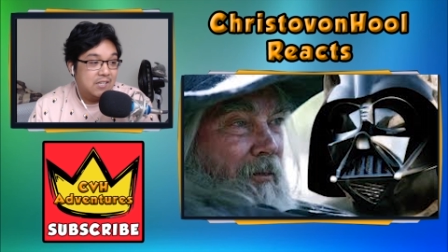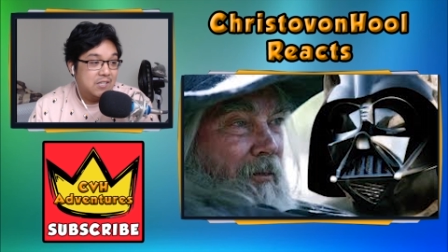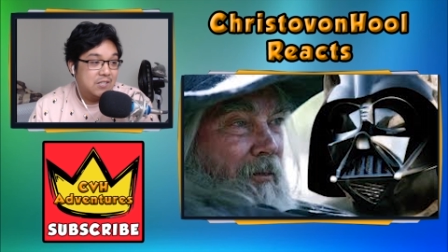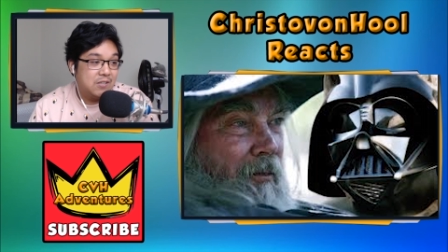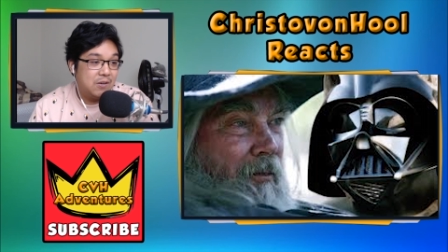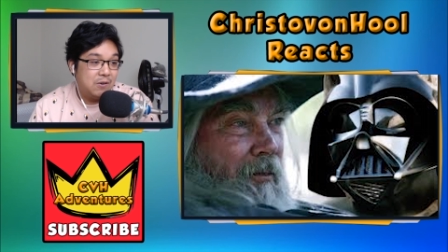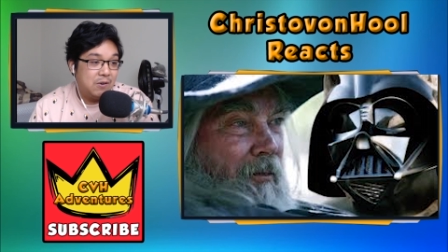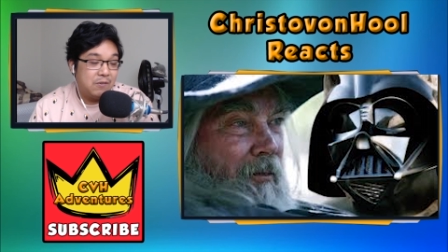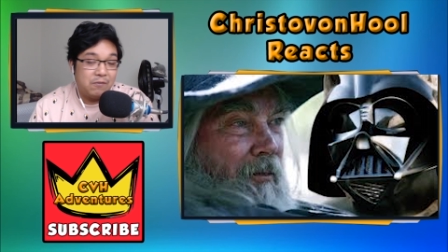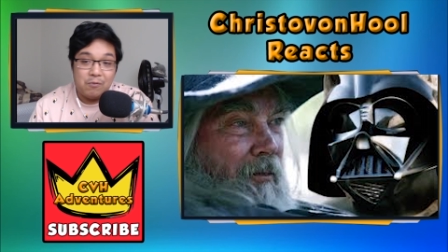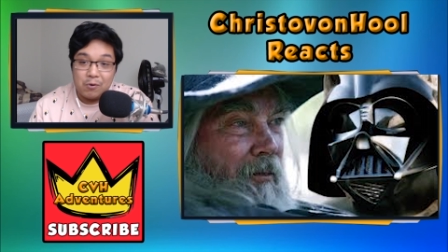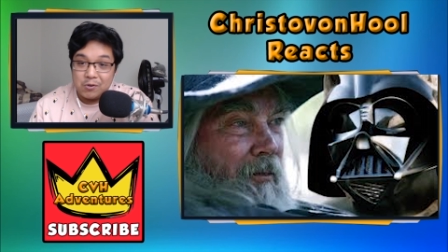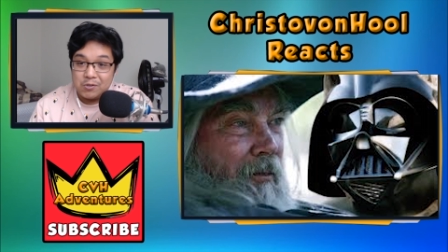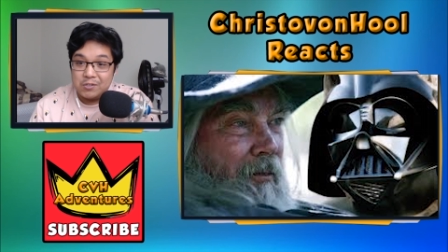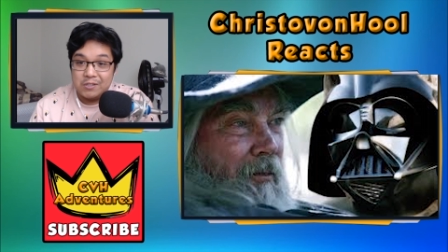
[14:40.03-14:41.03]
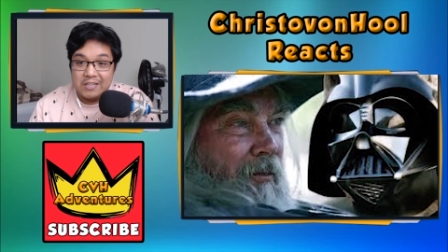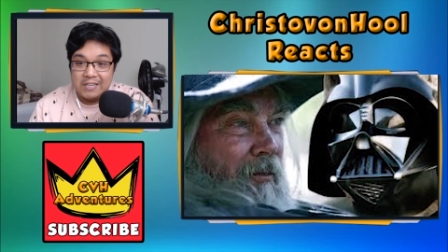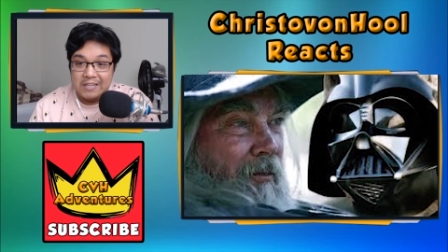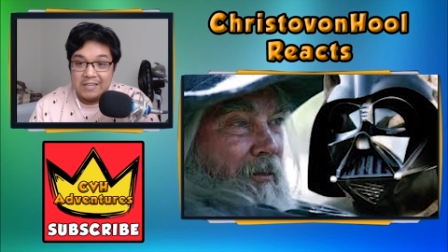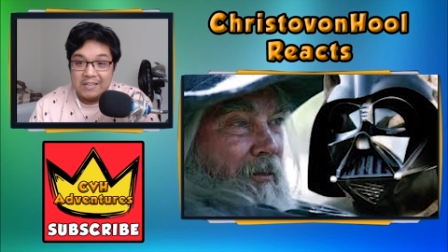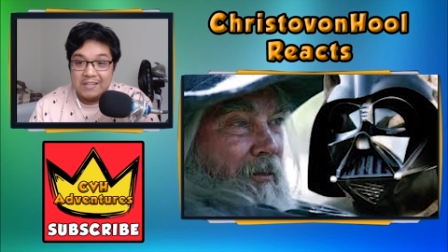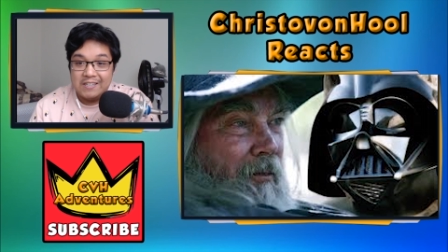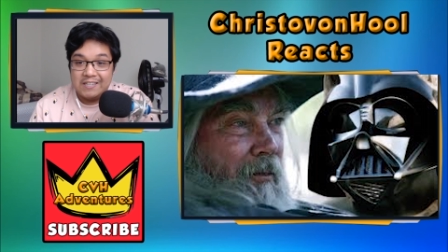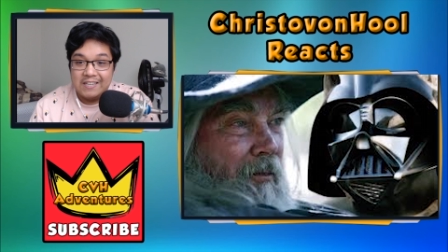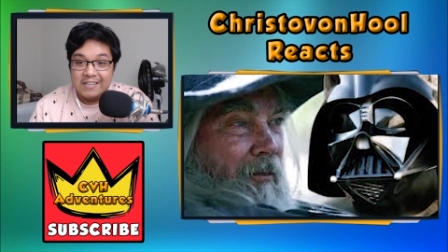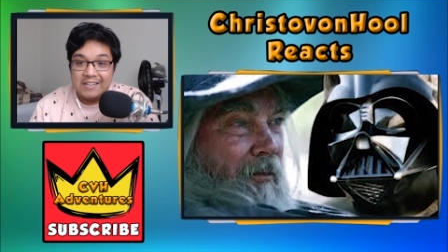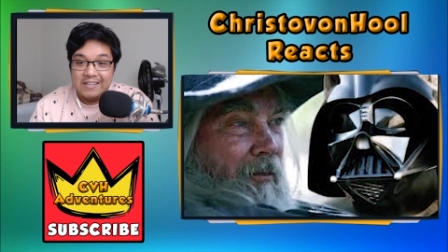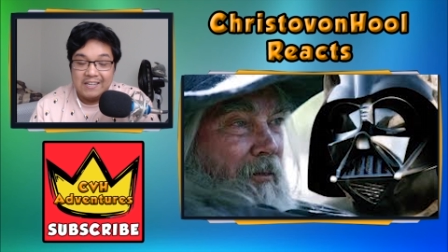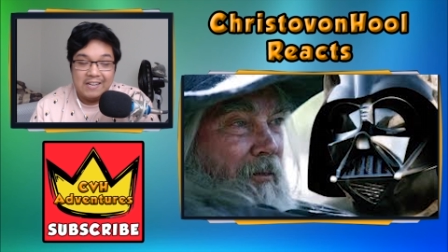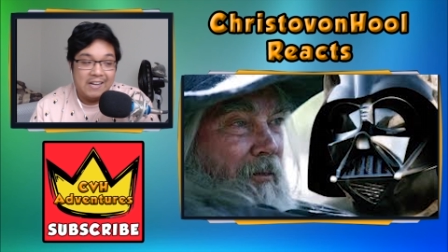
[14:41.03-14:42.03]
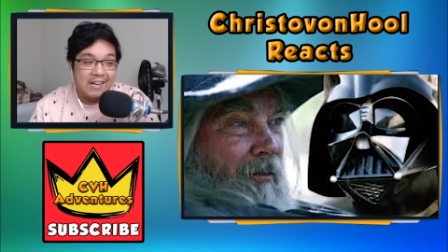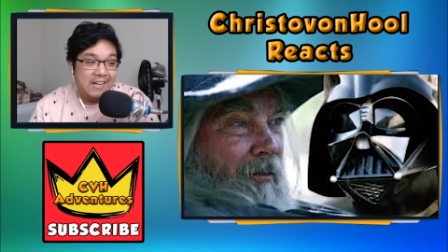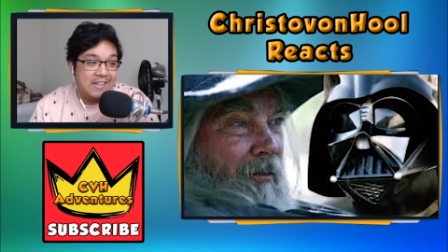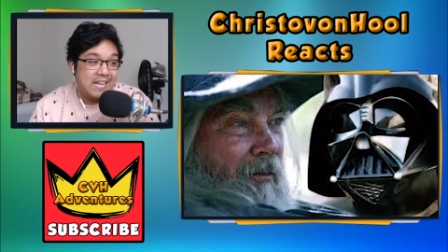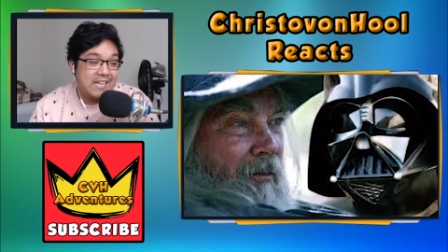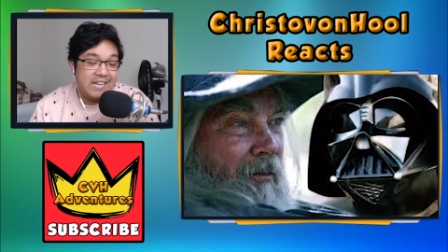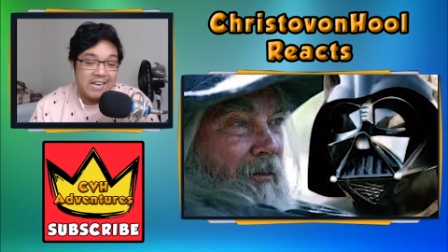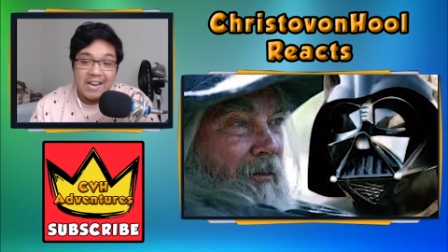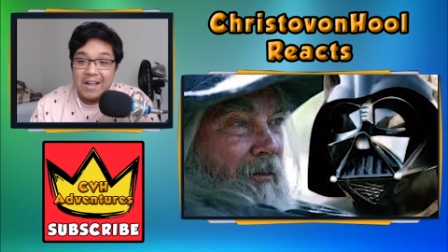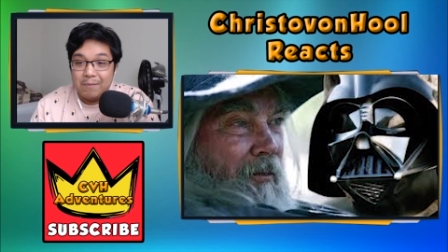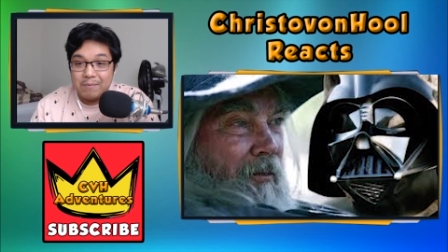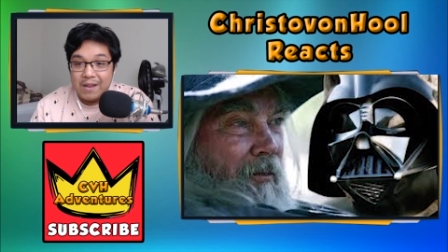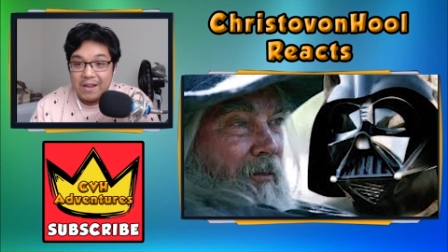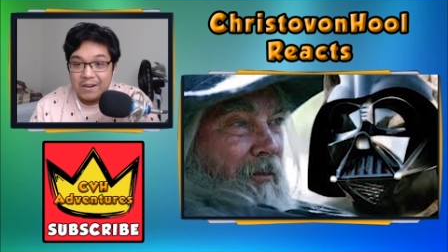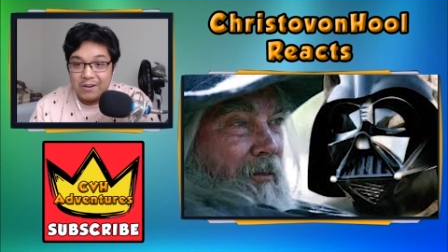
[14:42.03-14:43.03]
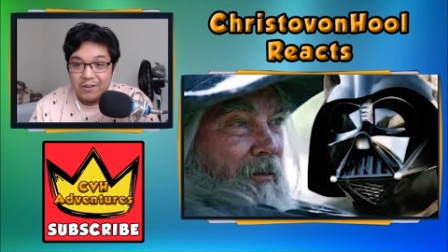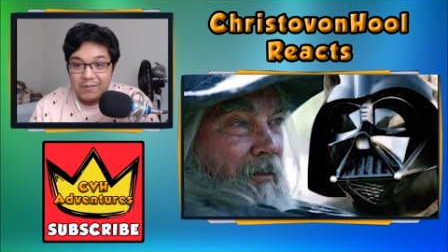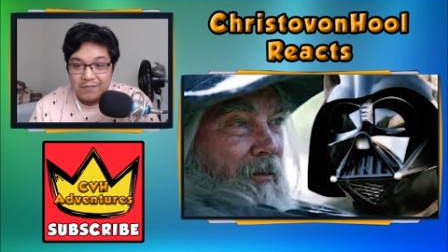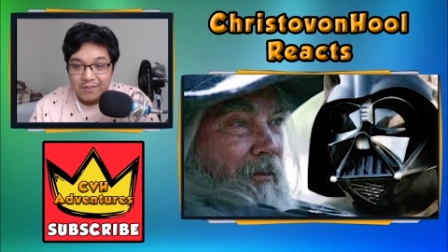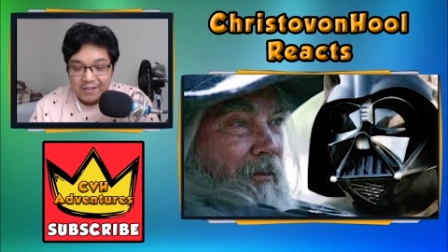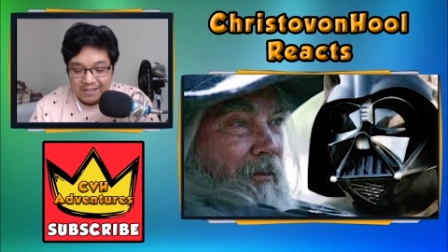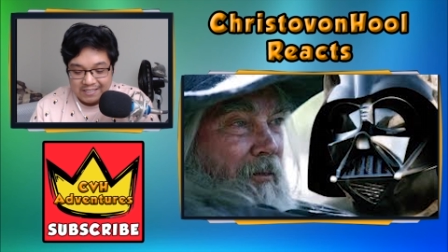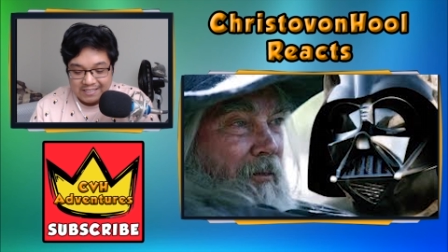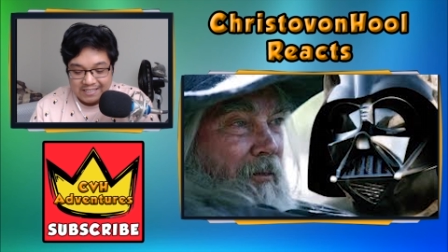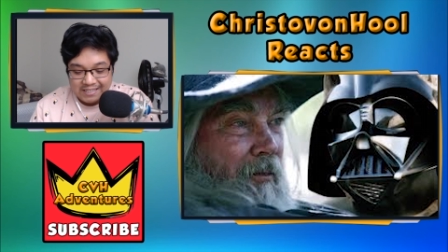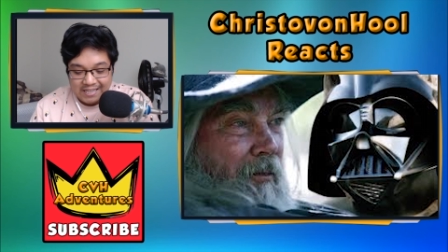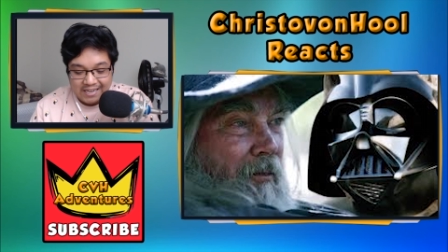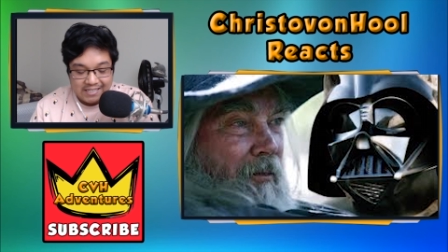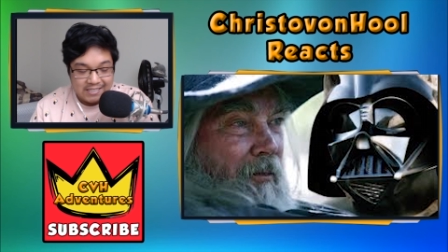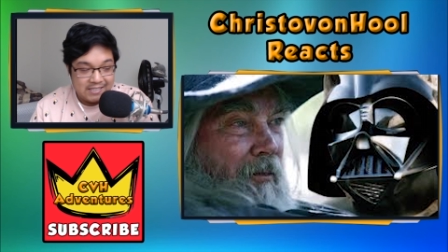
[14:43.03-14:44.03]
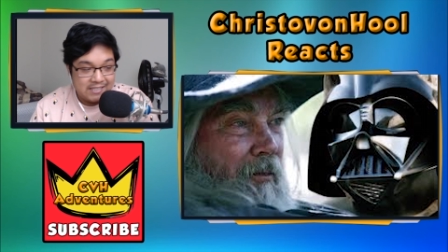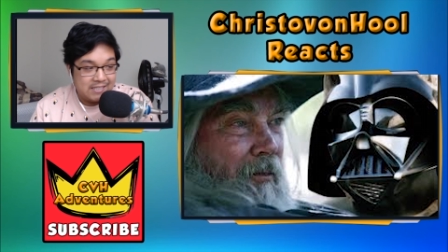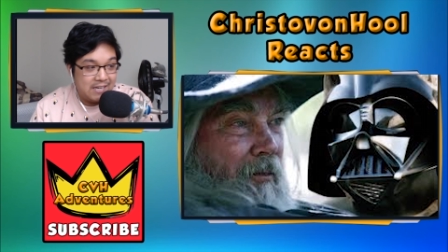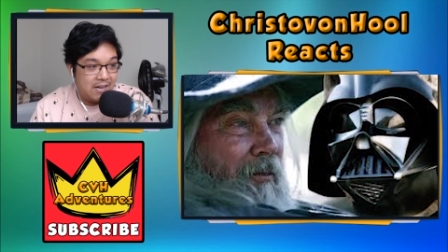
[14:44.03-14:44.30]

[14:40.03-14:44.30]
So unfortunately, uh, that didn't help Gandalf the slightest.